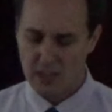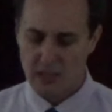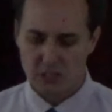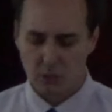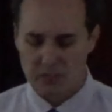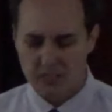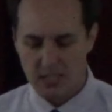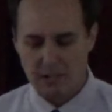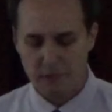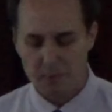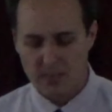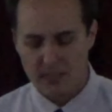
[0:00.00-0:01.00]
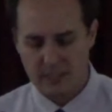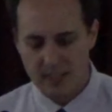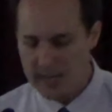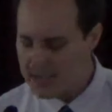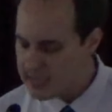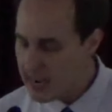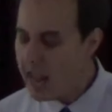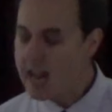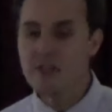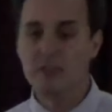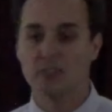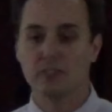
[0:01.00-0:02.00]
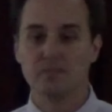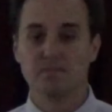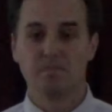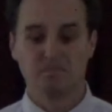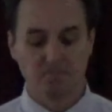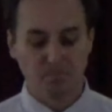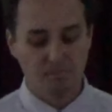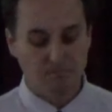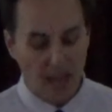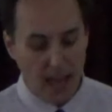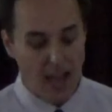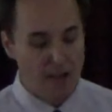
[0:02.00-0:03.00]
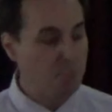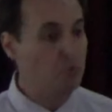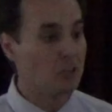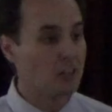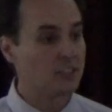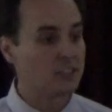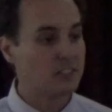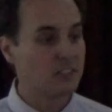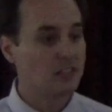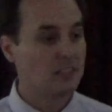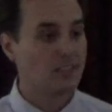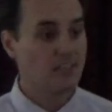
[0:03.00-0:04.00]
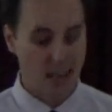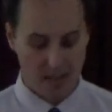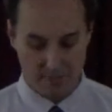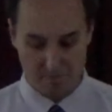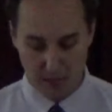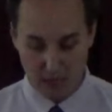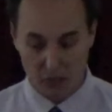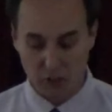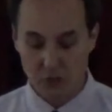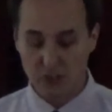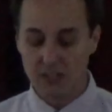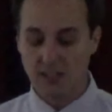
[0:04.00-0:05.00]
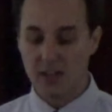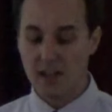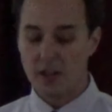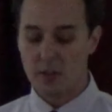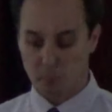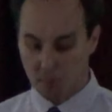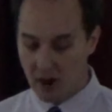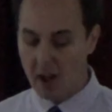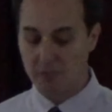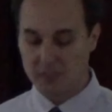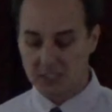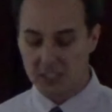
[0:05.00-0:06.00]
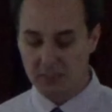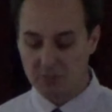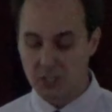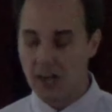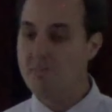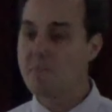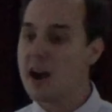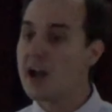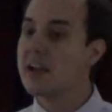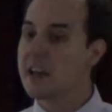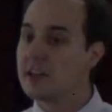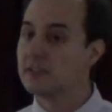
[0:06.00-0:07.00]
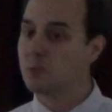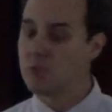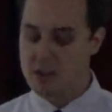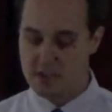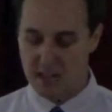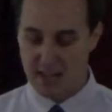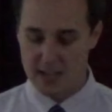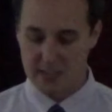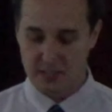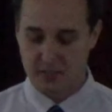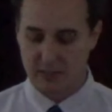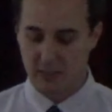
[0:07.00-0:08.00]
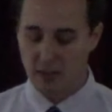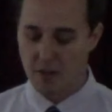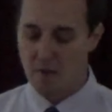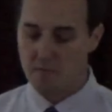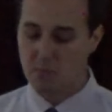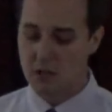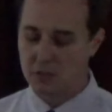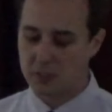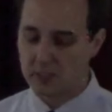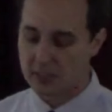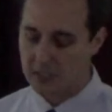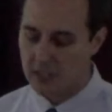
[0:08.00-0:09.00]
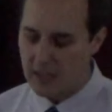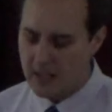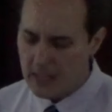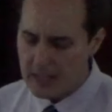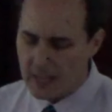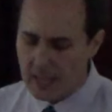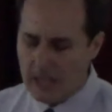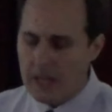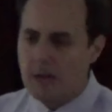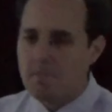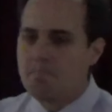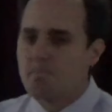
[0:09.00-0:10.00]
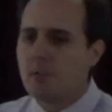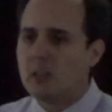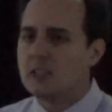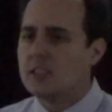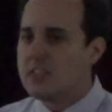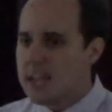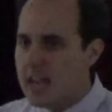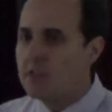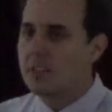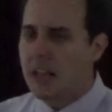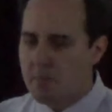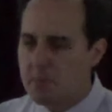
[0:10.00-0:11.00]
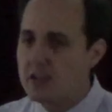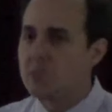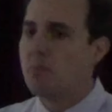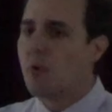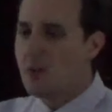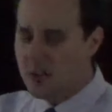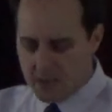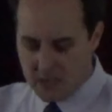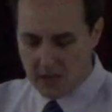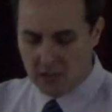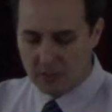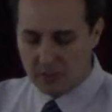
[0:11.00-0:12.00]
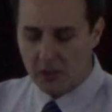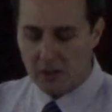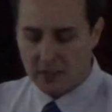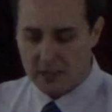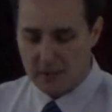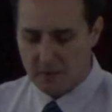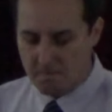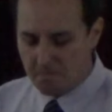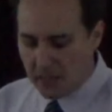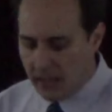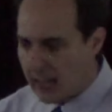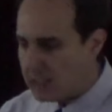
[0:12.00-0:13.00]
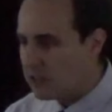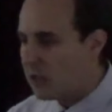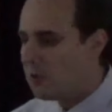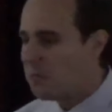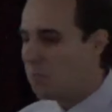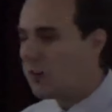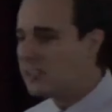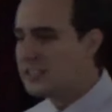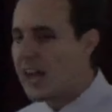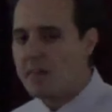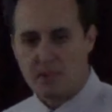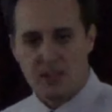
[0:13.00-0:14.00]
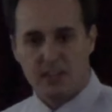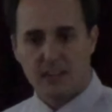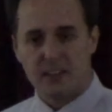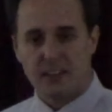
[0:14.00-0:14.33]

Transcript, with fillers: So we see from this that Daniel had books that included the prophecy of Jeremiah as well as the law of Moses. You see, Daniel had been deported years earlier. And so, what does that mean?